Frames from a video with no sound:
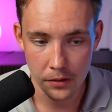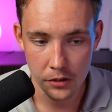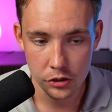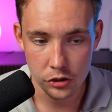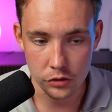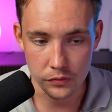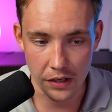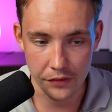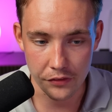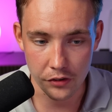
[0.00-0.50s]

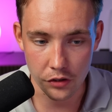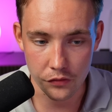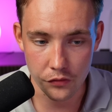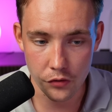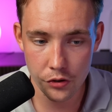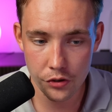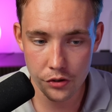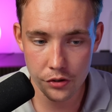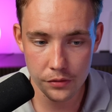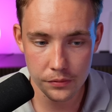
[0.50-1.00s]
So we have the
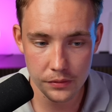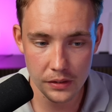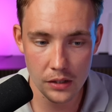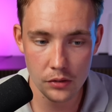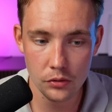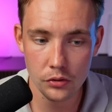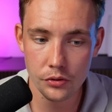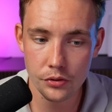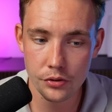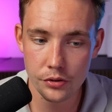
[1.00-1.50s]
converter,
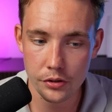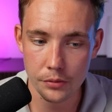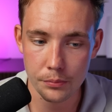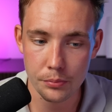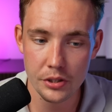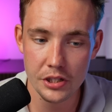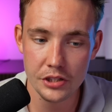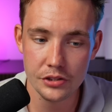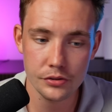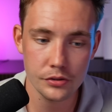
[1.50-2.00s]
downloader,
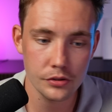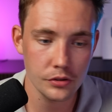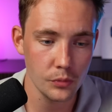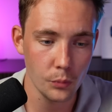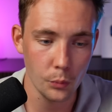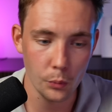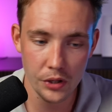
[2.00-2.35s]
compressor,